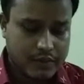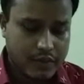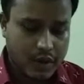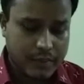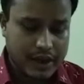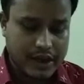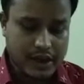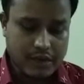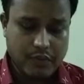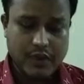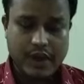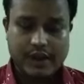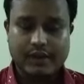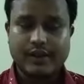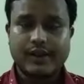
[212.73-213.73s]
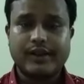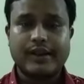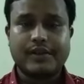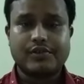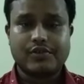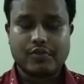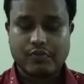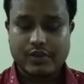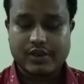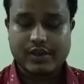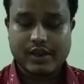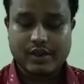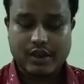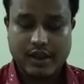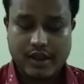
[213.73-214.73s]
from anywhere in the text, which
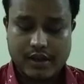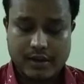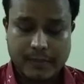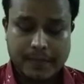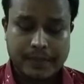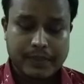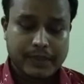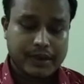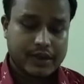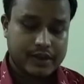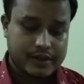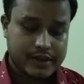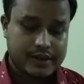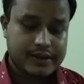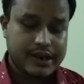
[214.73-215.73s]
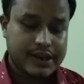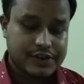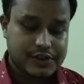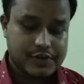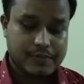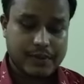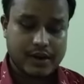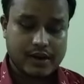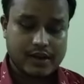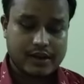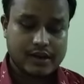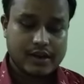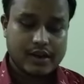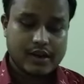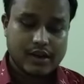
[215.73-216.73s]
are there in the text part,
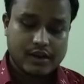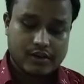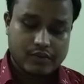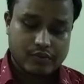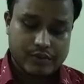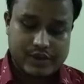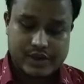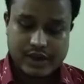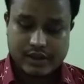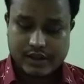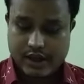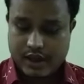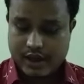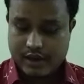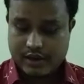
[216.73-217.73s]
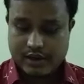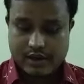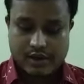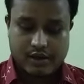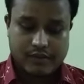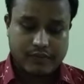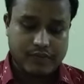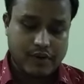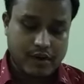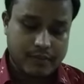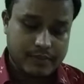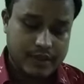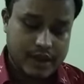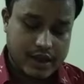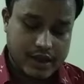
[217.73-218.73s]
which are there.
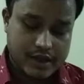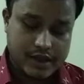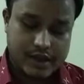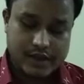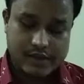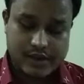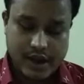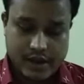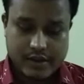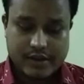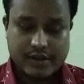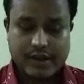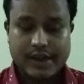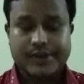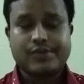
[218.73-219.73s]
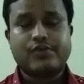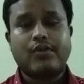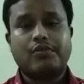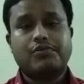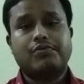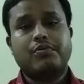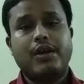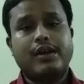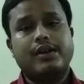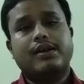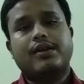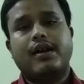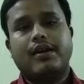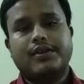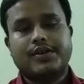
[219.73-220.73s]
From there, inside the text also, I
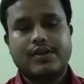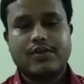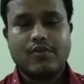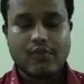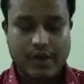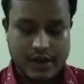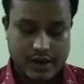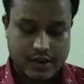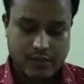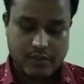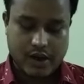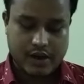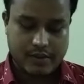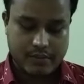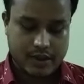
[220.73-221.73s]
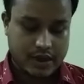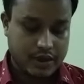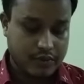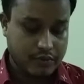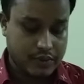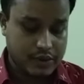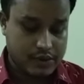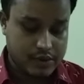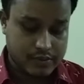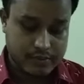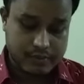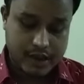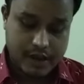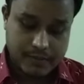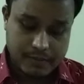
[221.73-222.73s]
can ask you any word meaning which
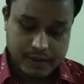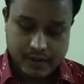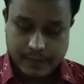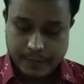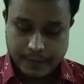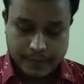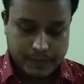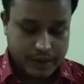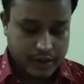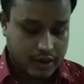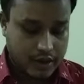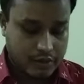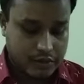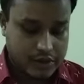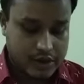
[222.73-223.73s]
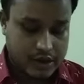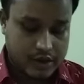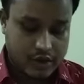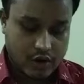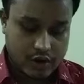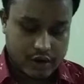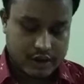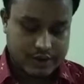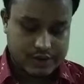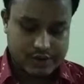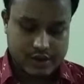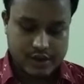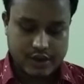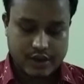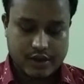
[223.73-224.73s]
may be which are not
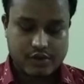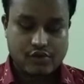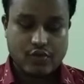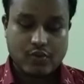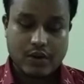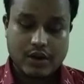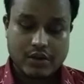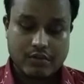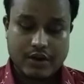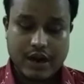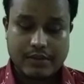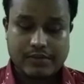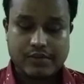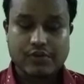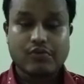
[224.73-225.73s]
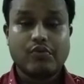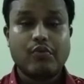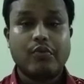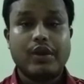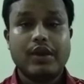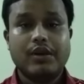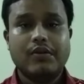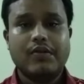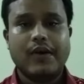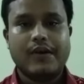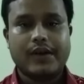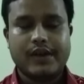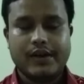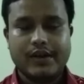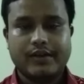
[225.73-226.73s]
listed here. So what you will have to do when you are
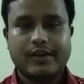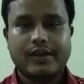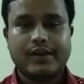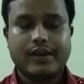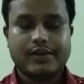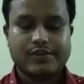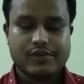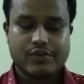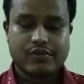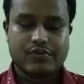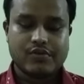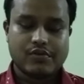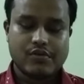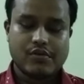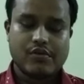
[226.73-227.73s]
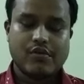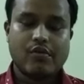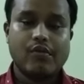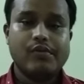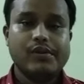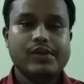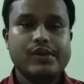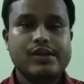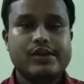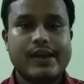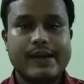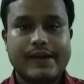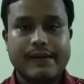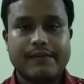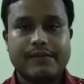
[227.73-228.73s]
reading the text, you should know each
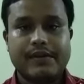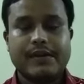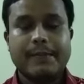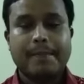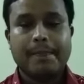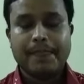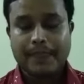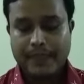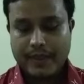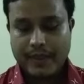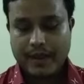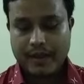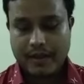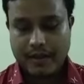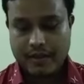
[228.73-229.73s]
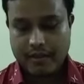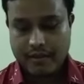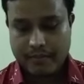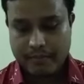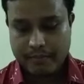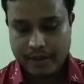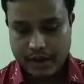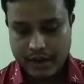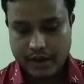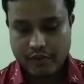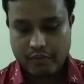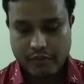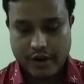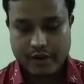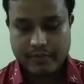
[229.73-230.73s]
and every
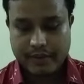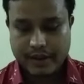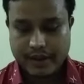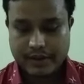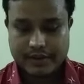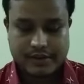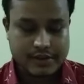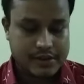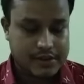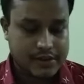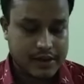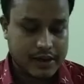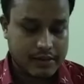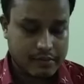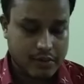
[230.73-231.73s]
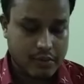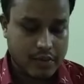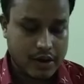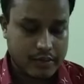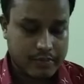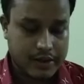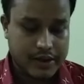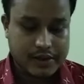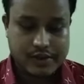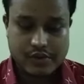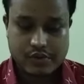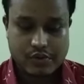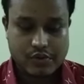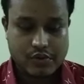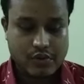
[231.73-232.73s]
meaning, word meanings, each and every word meanings
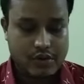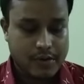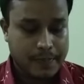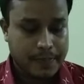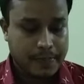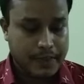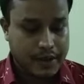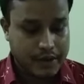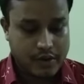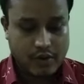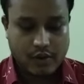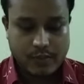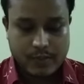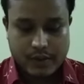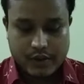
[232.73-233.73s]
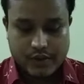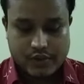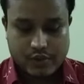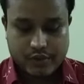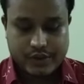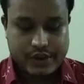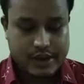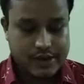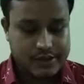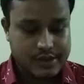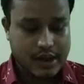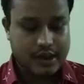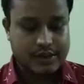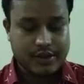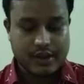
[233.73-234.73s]
you should know. So these
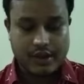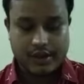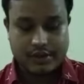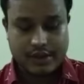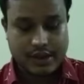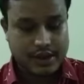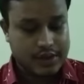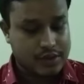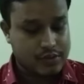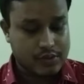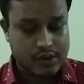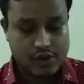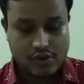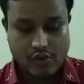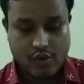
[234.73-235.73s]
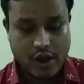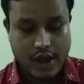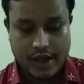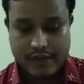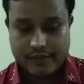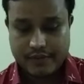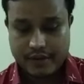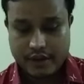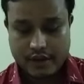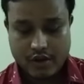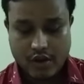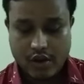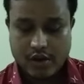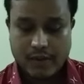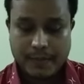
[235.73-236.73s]
are the things which you have in
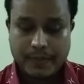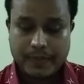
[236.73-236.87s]
your